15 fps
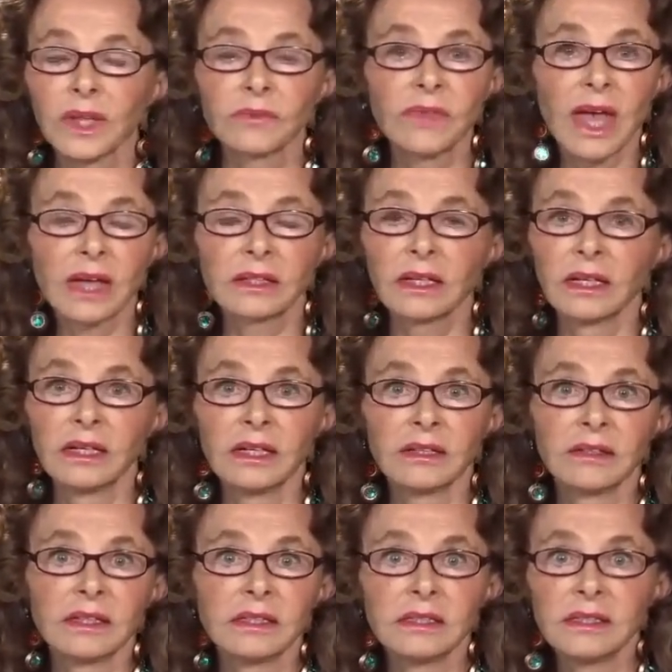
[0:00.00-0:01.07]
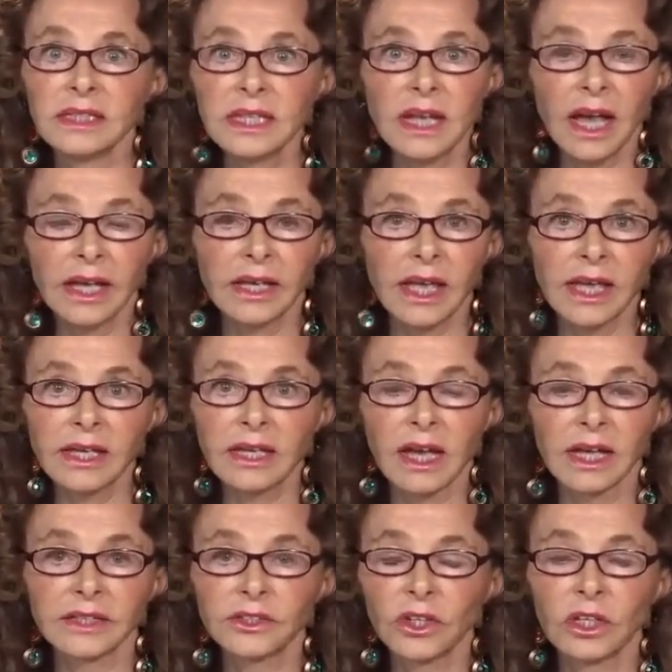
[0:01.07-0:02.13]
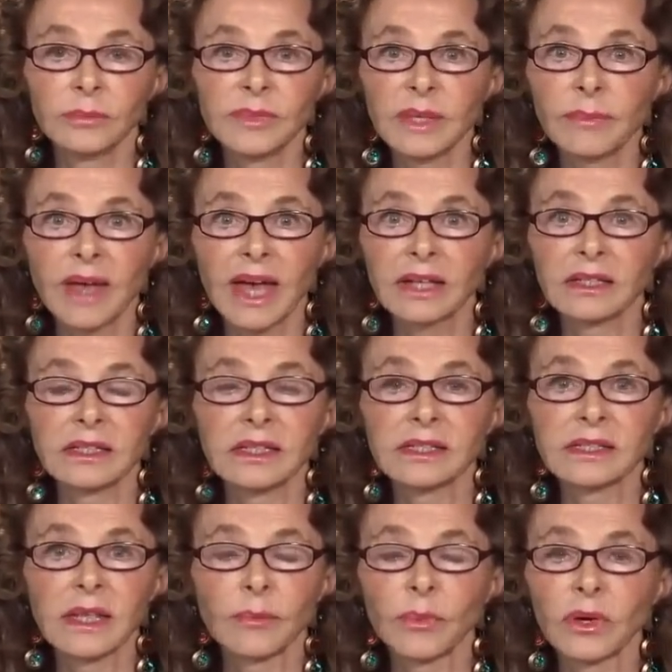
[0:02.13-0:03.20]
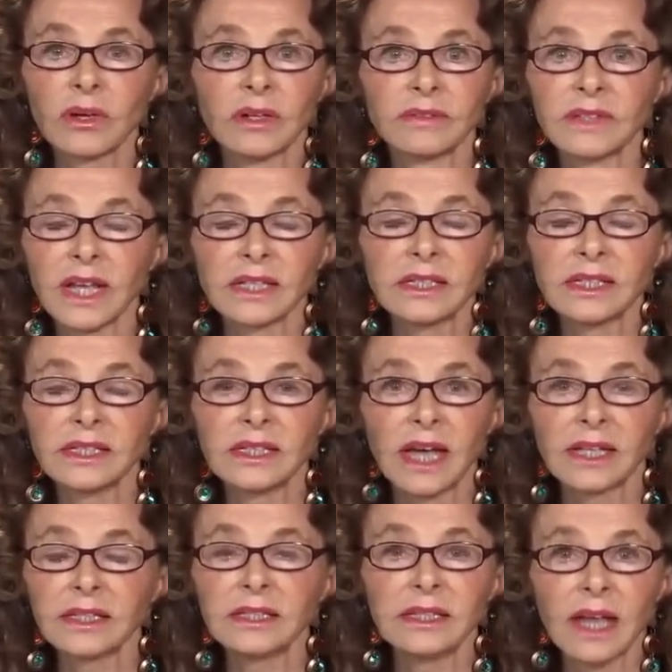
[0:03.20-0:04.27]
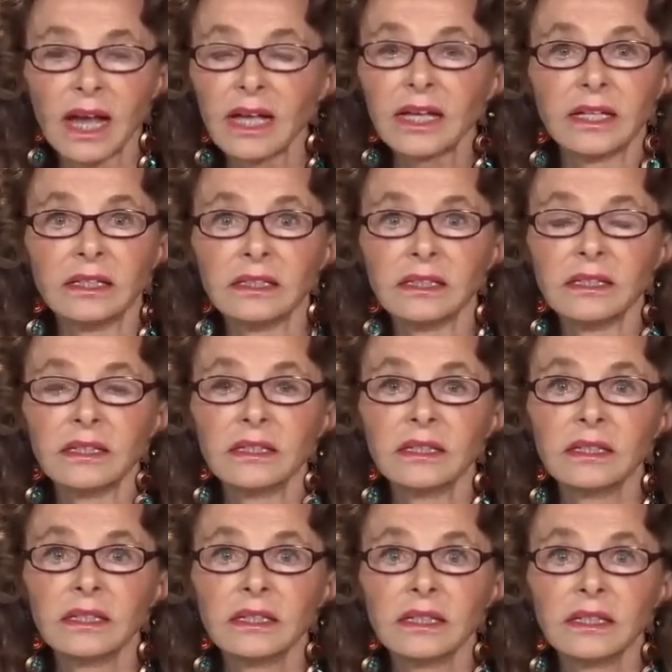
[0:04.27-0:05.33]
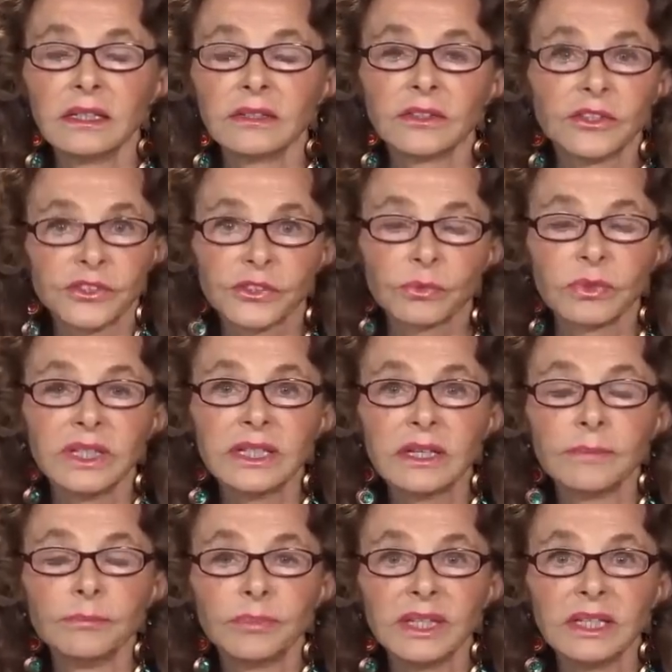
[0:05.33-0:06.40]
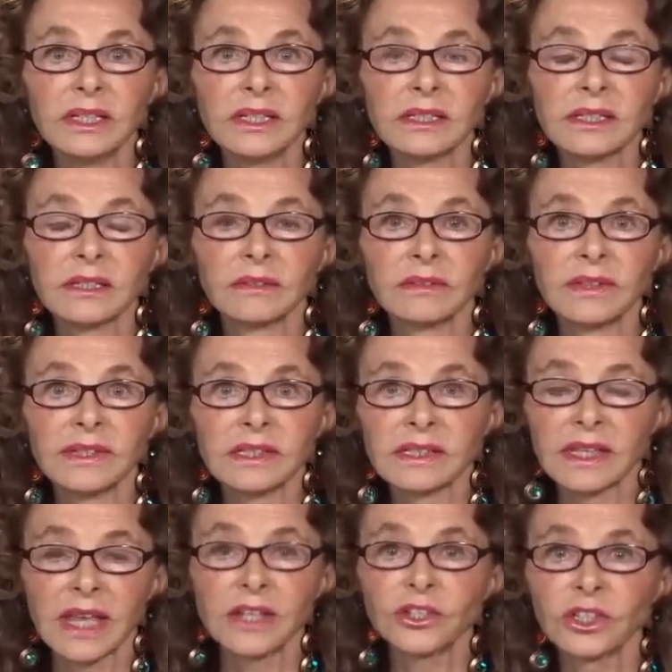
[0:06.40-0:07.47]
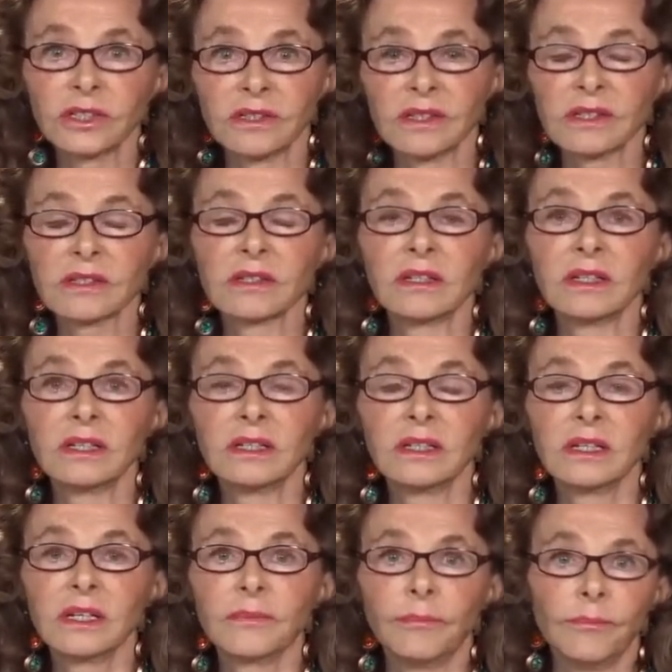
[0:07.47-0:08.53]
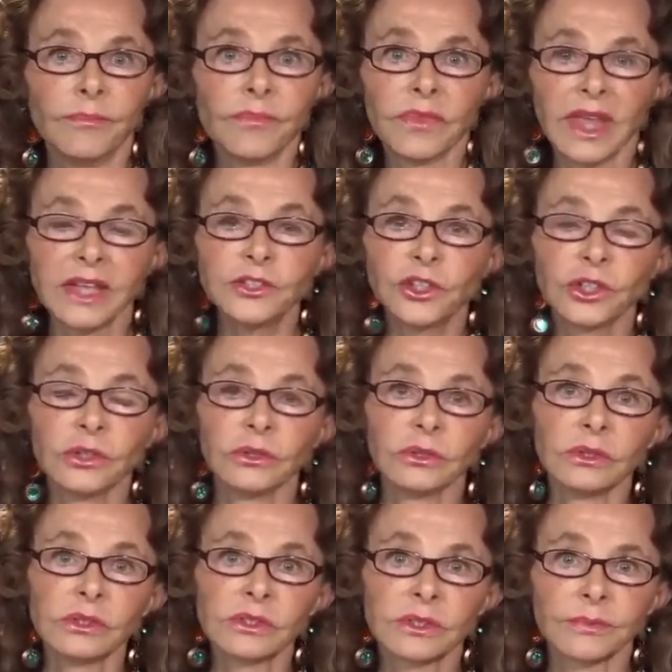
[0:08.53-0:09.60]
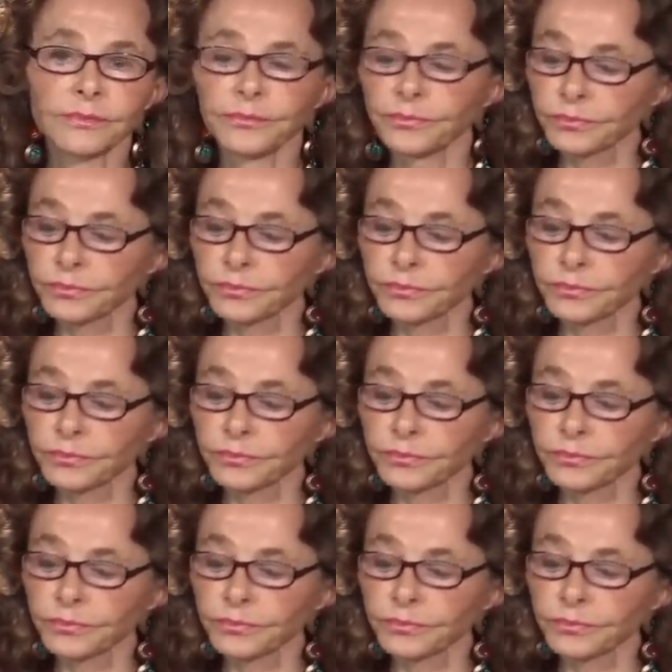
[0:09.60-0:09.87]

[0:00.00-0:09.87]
that the DIA guy told me back in December of 1999. The three competing civilizations, they choose